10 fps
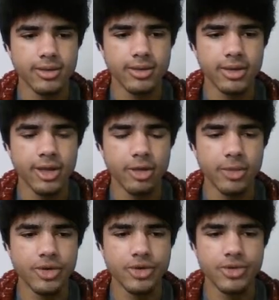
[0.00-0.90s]
in
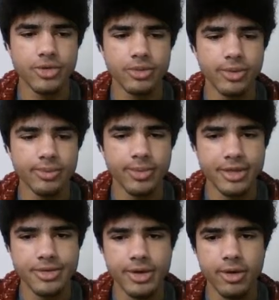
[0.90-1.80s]
elementary school, but
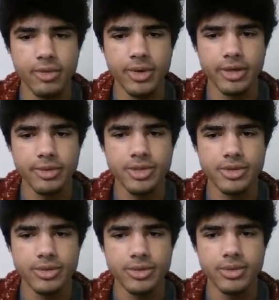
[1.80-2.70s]
basically all the way up
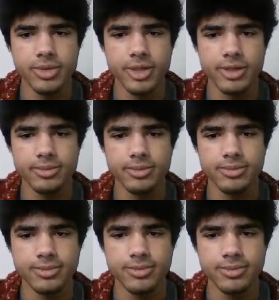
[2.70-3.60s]

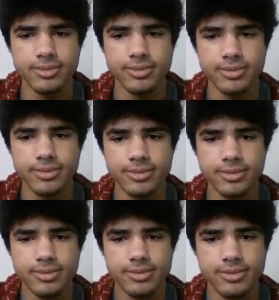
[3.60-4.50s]
to
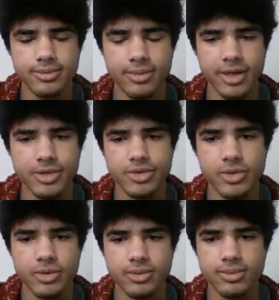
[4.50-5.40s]
high
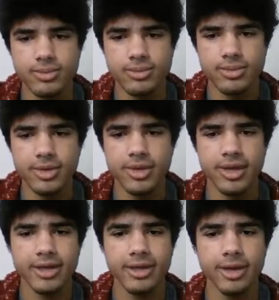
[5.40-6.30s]
school. And
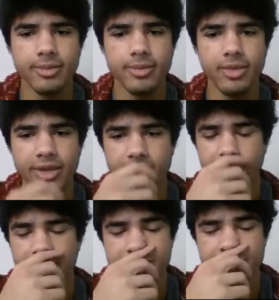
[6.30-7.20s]
like it got like the
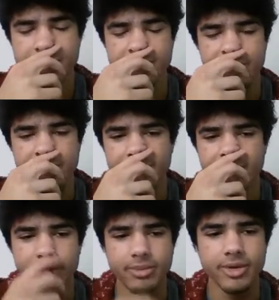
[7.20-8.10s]
last 2 years have been
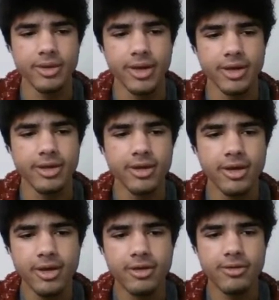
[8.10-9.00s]
fine, but like
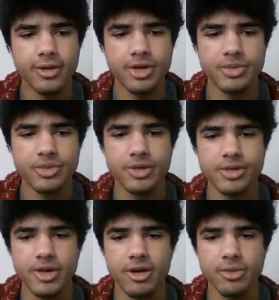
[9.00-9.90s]
freshman year
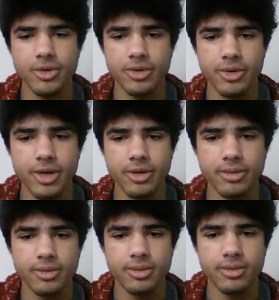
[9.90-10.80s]
and sophomore year were kind
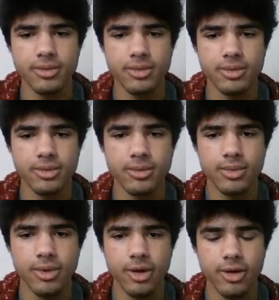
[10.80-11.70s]
of
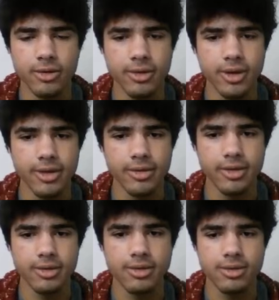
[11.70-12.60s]
hard, I
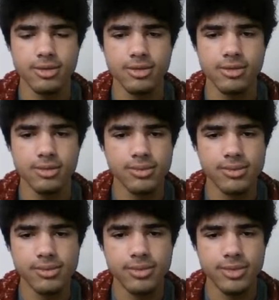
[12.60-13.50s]
think,
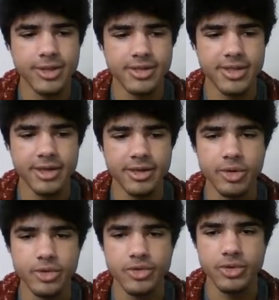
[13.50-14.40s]
because of that, and
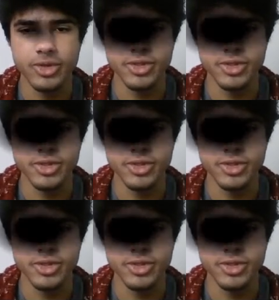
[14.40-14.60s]
middle school was